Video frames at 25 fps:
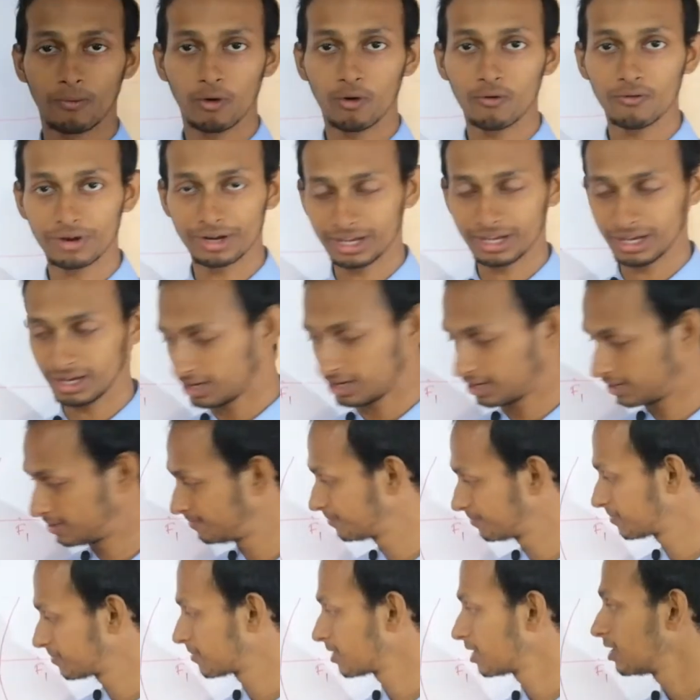over here.
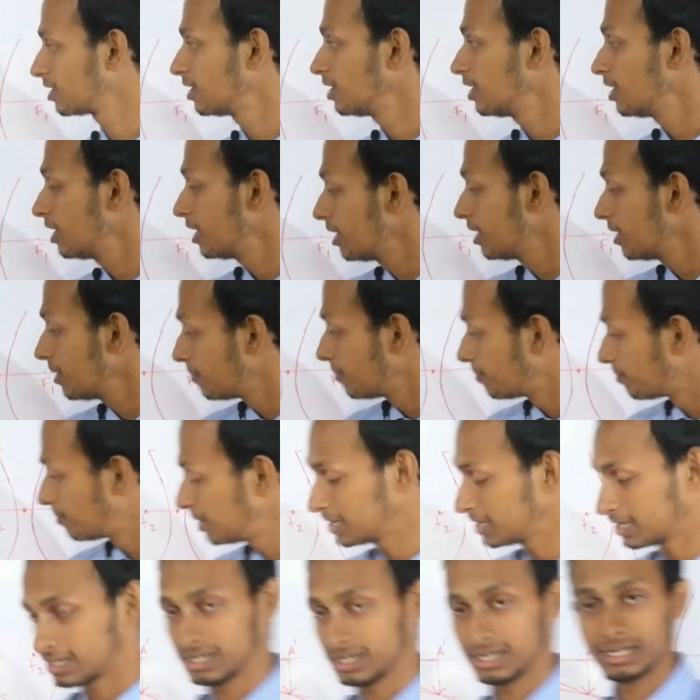
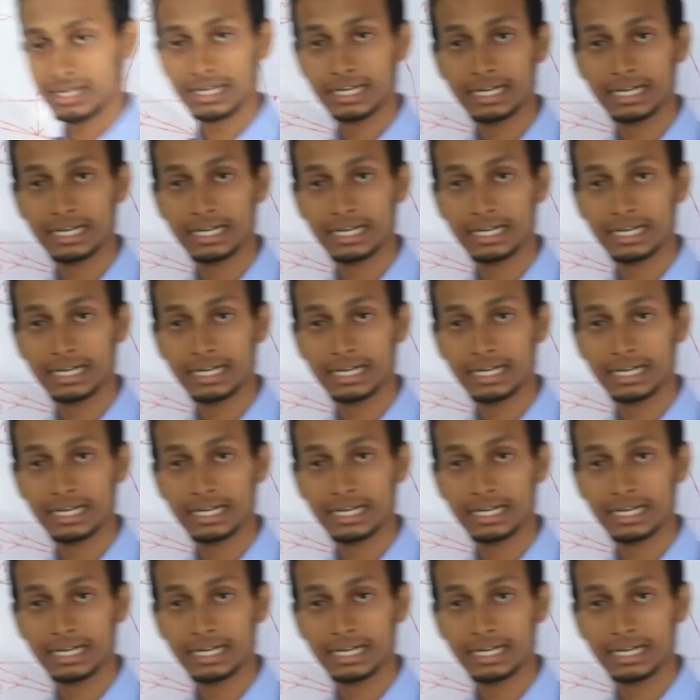But